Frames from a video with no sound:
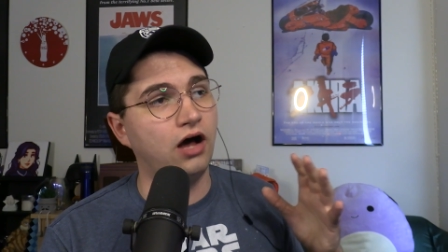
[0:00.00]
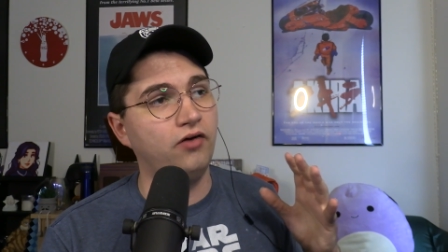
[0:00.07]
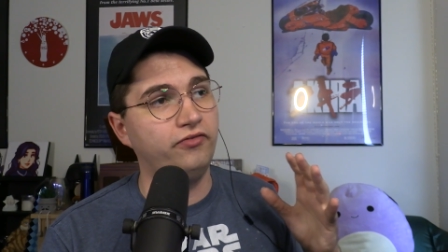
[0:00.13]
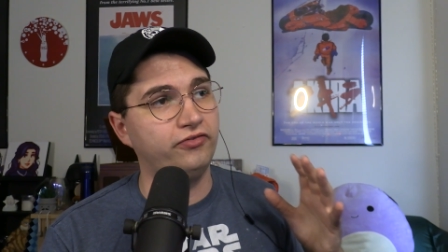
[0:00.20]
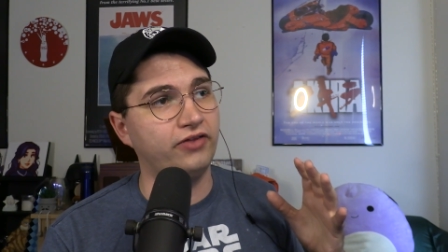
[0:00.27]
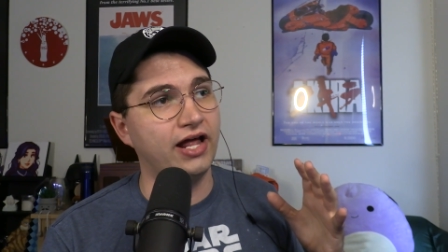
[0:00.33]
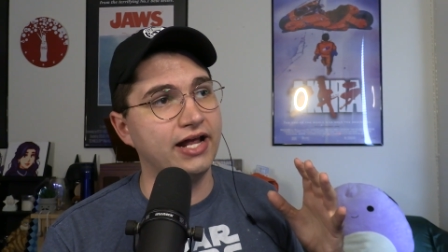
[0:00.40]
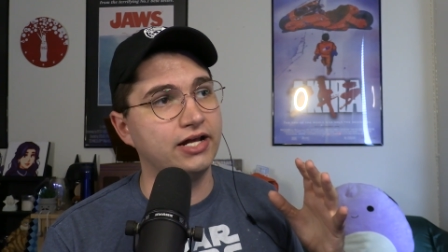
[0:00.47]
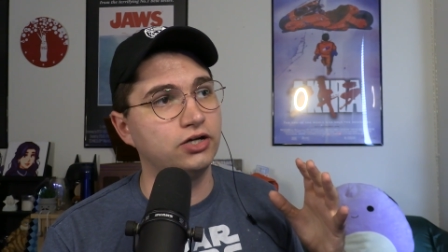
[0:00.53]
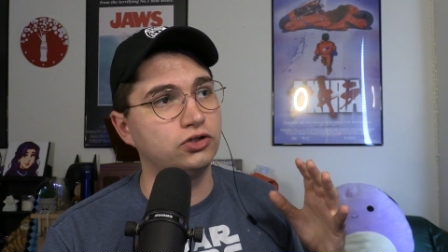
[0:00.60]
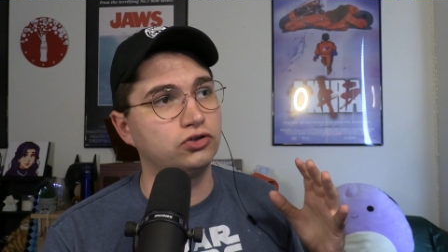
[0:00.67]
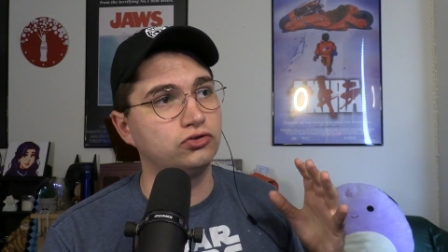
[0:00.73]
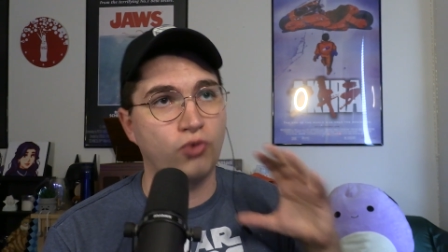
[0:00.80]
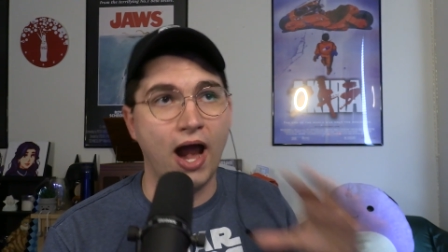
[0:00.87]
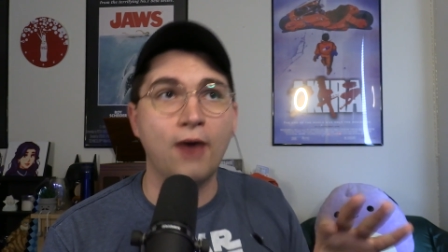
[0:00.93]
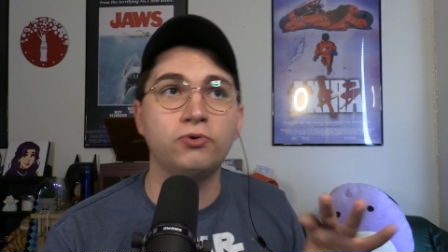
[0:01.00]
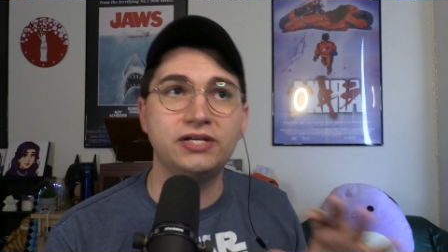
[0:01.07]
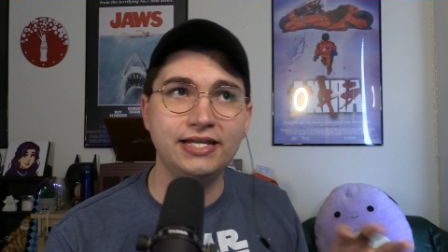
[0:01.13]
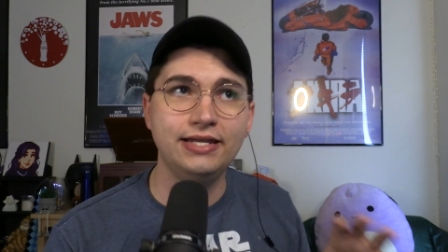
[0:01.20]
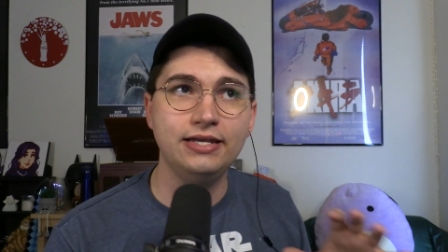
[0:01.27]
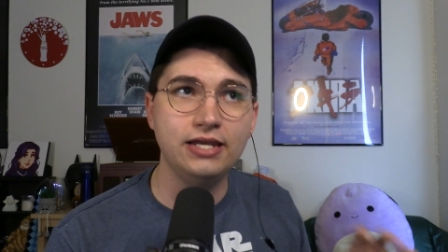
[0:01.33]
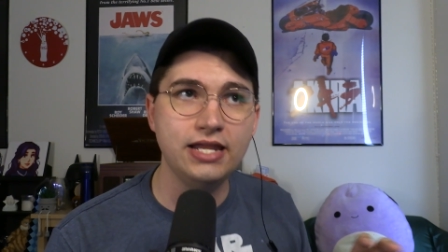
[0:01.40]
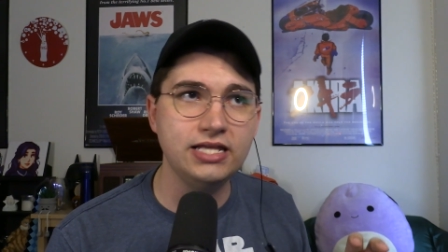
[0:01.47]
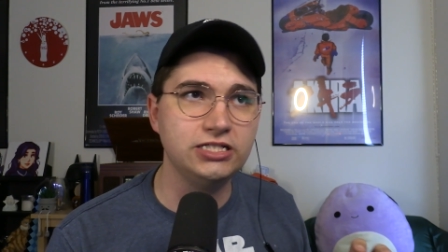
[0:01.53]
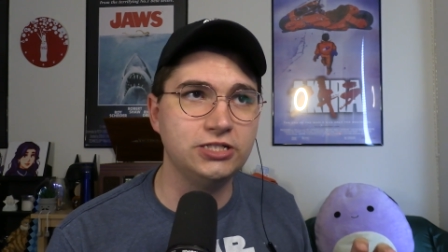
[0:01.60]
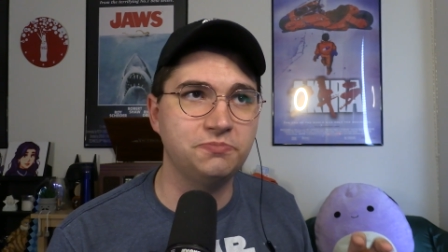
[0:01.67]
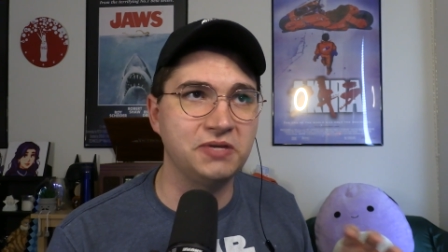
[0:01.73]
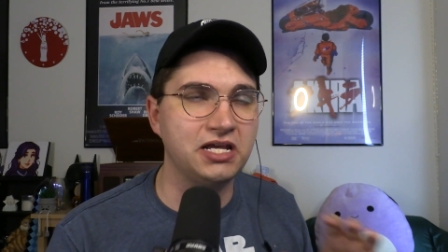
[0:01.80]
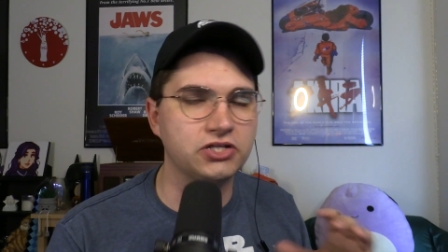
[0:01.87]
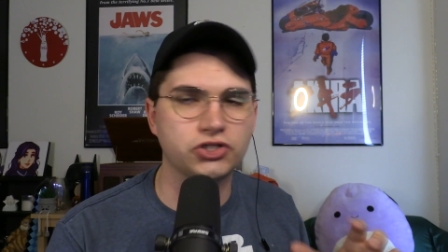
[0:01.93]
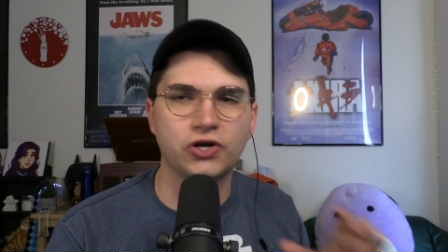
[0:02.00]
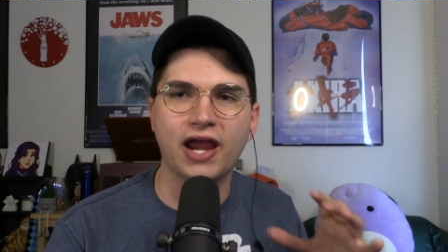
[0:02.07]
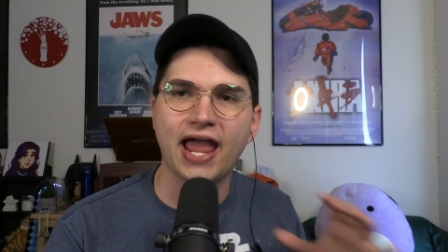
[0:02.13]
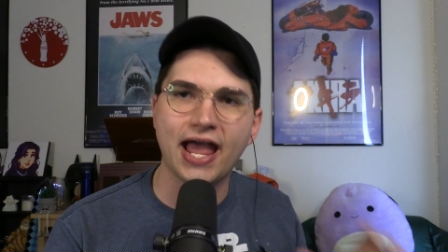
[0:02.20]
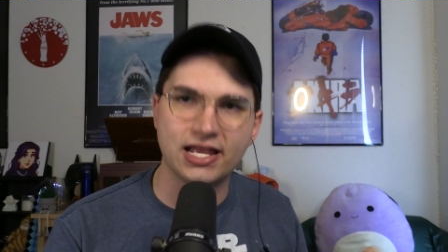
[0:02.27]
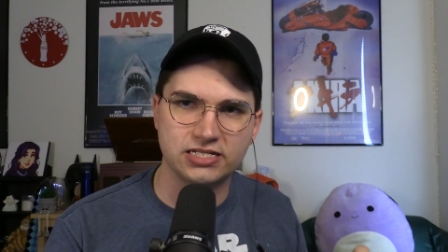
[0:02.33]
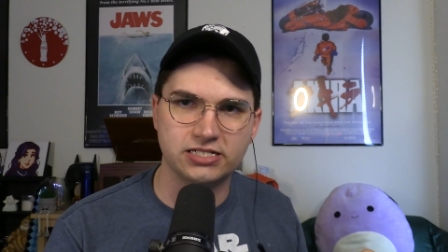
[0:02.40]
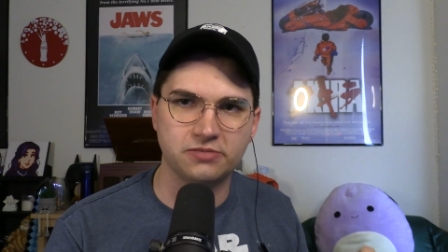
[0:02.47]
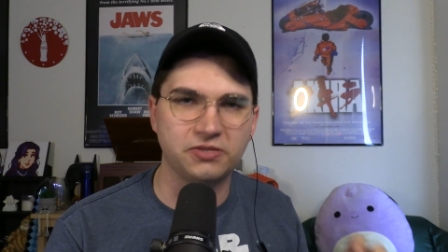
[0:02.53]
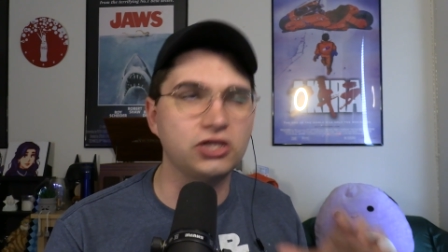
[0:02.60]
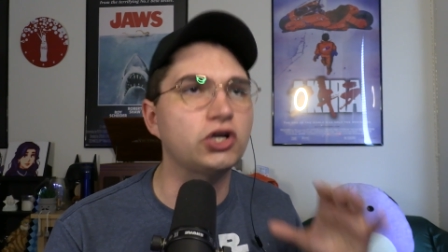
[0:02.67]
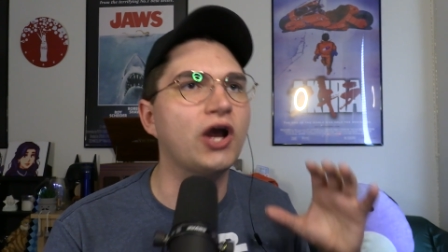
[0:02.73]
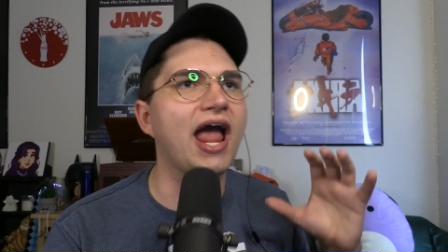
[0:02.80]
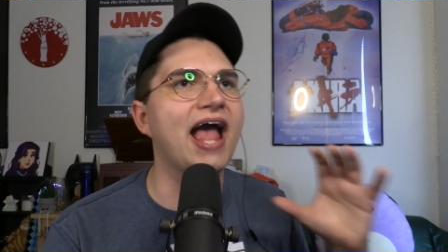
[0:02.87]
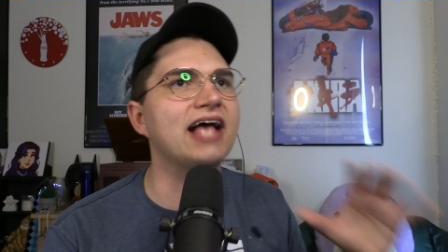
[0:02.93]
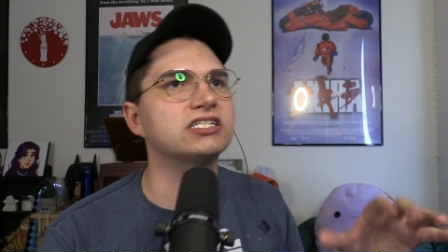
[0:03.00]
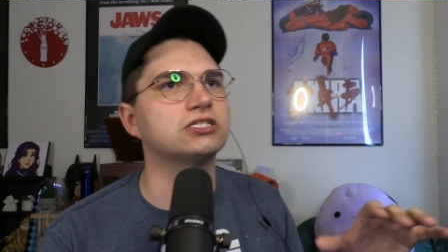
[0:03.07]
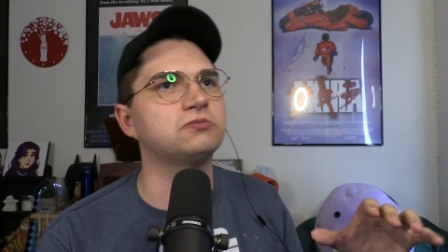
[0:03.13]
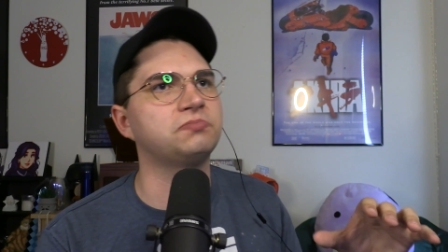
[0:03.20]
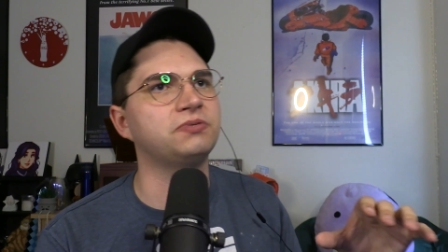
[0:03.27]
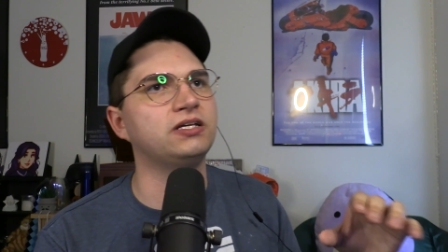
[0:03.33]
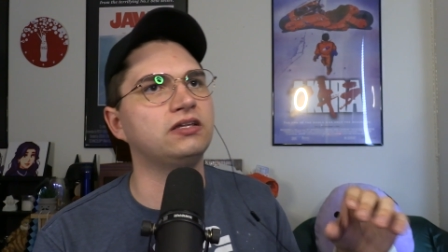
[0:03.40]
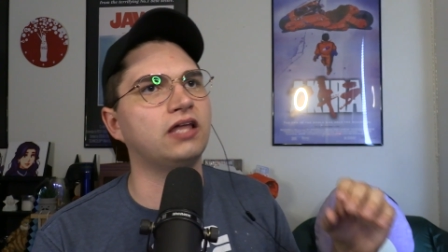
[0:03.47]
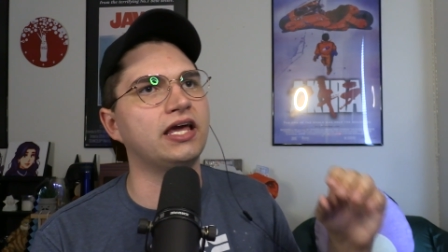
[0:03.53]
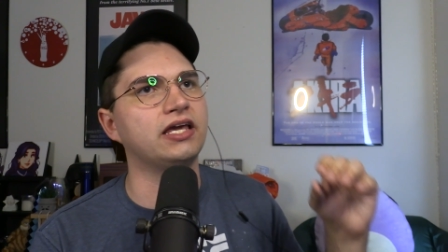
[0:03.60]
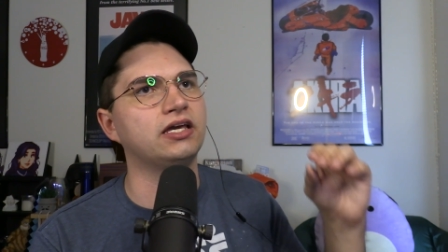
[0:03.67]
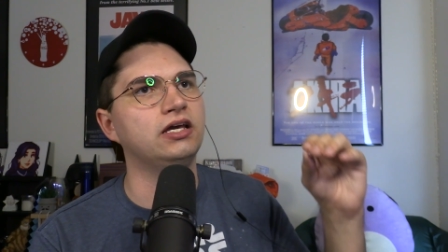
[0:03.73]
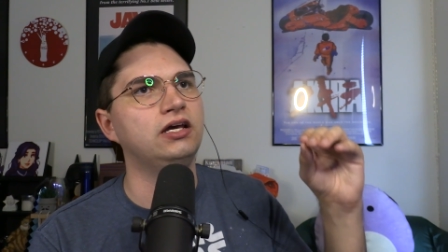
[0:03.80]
of like groundedness because there has to be there has to be like